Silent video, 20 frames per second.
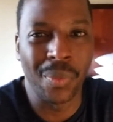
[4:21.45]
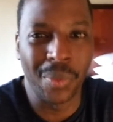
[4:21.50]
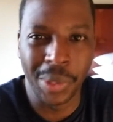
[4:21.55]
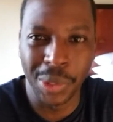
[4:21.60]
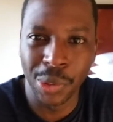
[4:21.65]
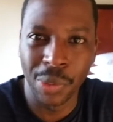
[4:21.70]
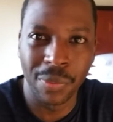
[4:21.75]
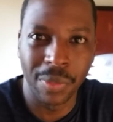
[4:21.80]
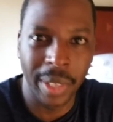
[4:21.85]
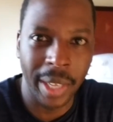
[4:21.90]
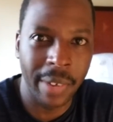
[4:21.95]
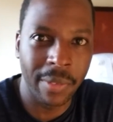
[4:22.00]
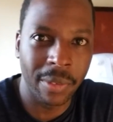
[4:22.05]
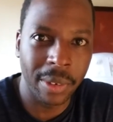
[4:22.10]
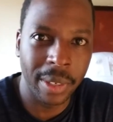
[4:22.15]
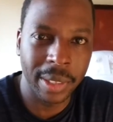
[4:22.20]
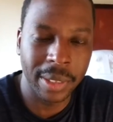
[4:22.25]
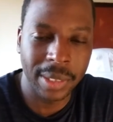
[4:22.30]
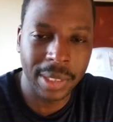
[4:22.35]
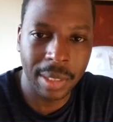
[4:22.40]
real
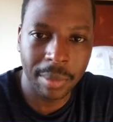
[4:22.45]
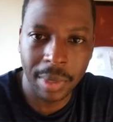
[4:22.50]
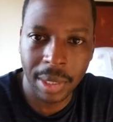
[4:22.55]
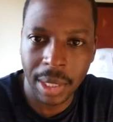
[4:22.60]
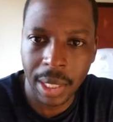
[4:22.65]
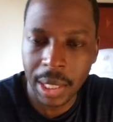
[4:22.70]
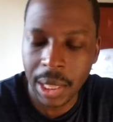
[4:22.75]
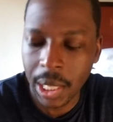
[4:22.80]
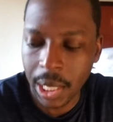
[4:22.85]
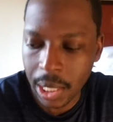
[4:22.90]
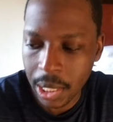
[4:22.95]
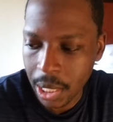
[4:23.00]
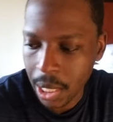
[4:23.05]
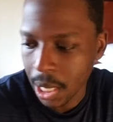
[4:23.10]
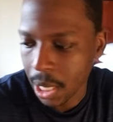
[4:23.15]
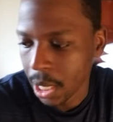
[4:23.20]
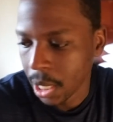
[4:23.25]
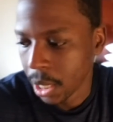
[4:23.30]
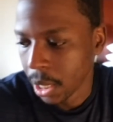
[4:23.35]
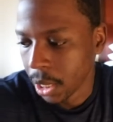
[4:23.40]
flavoring or something like that.
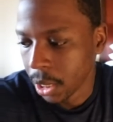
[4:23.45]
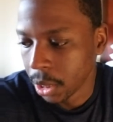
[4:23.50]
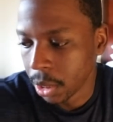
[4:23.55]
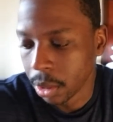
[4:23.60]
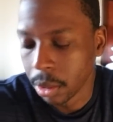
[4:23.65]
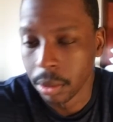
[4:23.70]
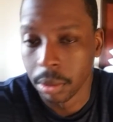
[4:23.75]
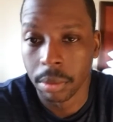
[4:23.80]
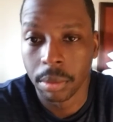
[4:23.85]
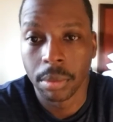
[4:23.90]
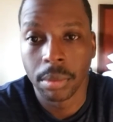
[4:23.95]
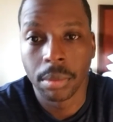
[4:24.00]
Dude,